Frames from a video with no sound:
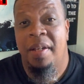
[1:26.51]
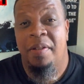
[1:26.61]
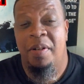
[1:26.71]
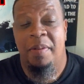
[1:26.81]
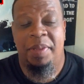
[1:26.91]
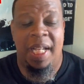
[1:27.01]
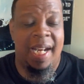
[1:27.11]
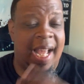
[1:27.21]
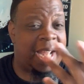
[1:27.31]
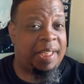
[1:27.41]
You know what I'm
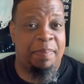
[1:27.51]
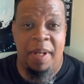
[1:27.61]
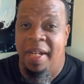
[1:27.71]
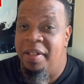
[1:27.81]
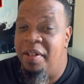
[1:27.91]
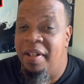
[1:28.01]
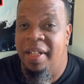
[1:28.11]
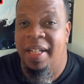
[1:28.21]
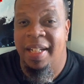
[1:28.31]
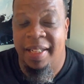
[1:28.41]
saying? I explained
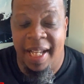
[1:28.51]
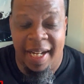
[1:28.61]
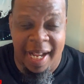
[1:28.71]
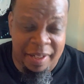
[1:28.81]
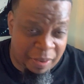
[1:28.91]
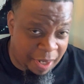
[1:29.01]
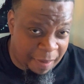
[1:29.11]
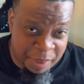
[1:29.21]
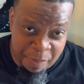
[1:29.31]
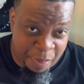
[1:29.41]
earlier that I thought I
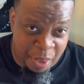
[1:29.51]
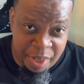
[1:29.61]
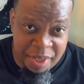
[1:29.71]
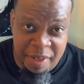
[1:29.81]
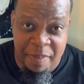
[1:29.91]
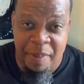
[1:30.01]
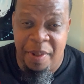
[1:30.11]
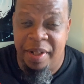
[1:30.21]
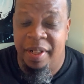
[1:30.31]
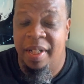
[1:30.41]
was a burden to my
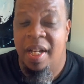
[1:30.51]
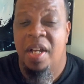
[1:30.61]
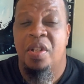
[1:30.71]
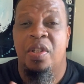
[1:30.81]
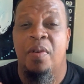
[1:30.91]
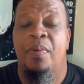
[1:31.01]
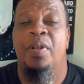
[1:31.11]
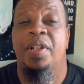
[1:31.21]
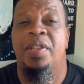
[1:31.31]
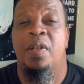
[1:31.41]
mother, so
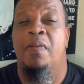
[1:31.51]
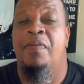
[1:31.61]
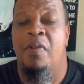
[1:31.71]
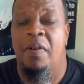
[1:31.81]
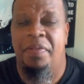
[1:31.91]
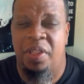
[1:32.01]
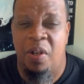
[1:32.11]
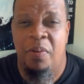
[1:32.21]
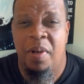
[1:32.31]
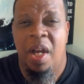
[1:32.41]
on and so forth.
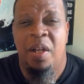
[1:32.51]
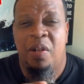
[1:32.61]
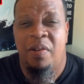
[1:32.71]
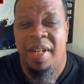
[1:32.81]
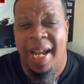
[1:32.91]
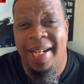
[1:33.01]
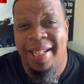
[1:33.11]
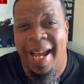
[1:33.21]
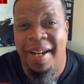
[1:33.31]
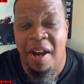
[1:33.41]
So create
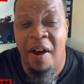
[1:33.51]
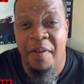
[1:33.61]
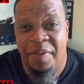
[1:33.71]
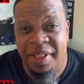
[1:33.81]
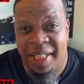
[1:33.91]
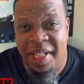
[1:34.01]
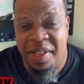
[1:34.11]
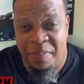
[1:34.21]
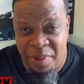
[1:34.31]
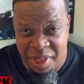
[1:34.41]
that
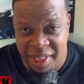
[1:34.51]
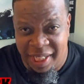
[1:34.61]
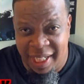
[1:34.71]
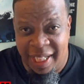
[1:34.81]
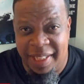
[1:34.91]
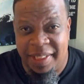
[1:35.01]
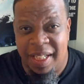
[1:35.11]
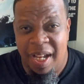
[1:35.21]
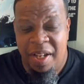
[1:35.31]
conversation with your kids.